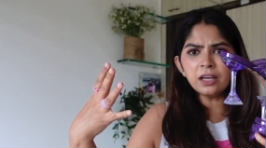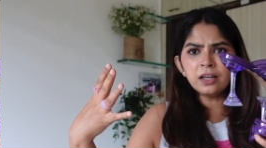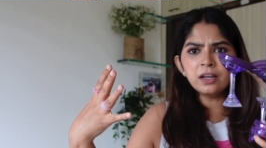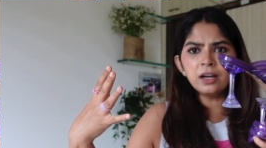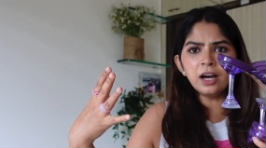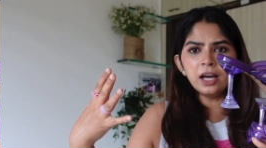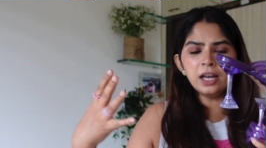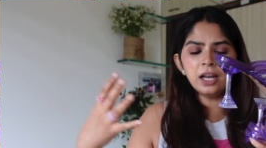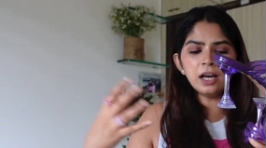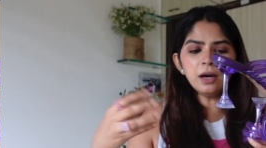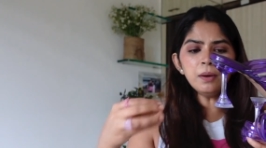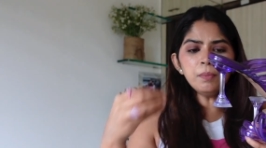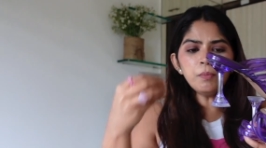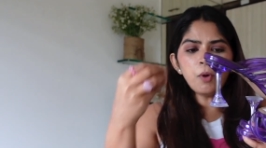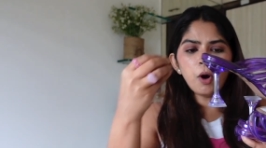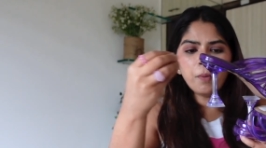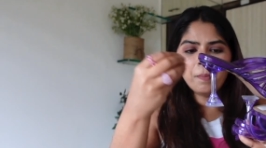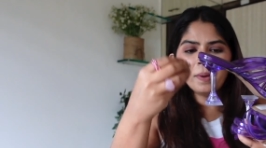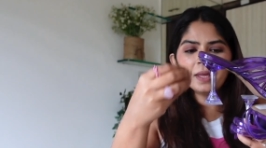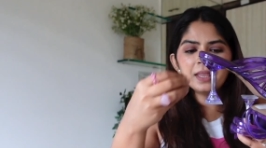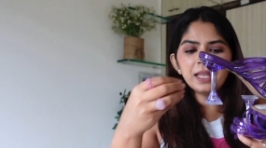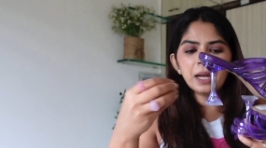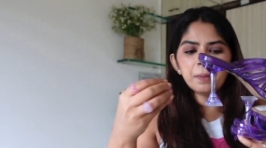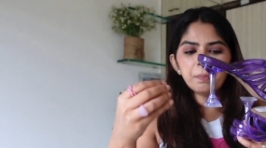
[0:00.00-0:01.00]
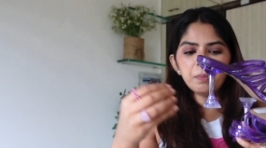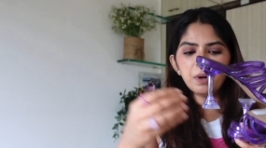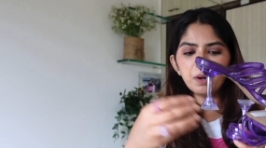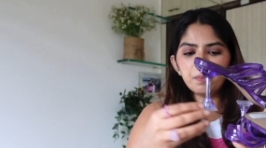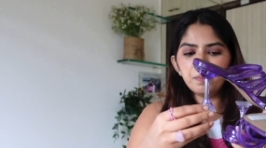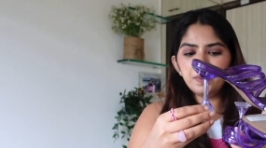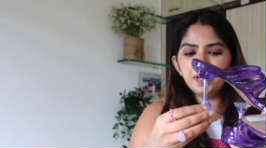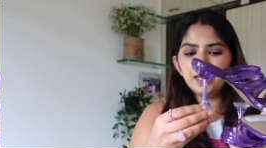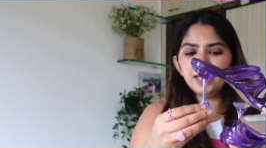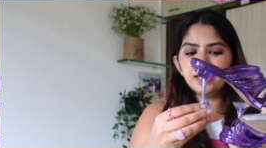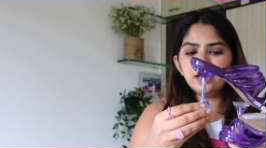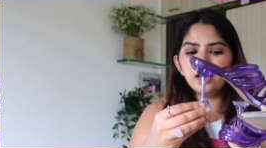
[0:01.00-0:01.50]
color, popping that
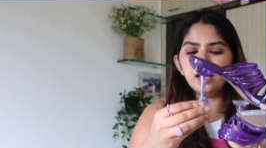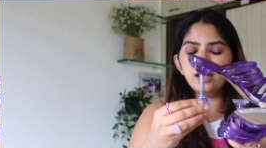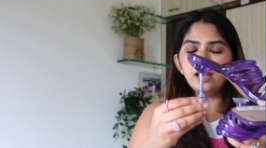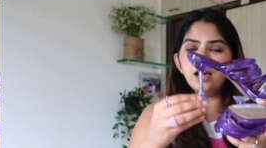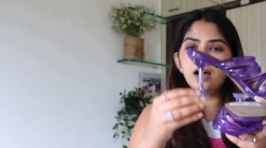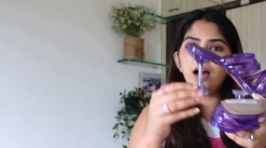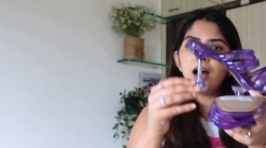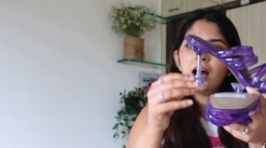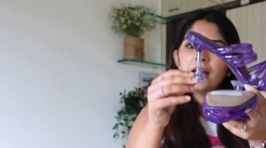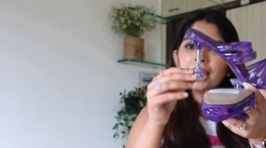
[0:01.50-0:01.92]
purpley color.